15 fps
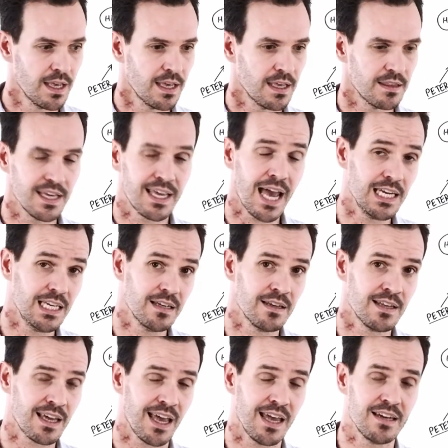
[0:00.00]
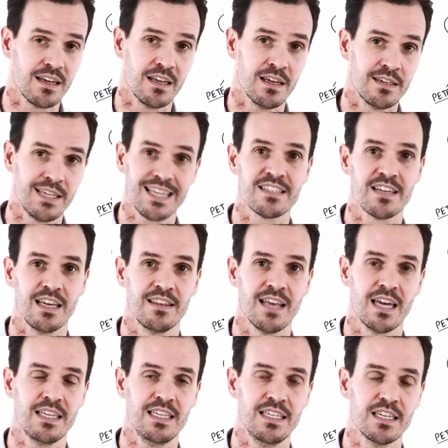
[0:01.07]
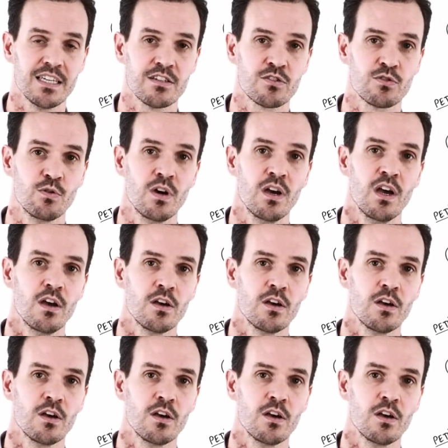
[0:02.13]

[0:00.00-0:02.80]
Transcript: They can't dictate that he is to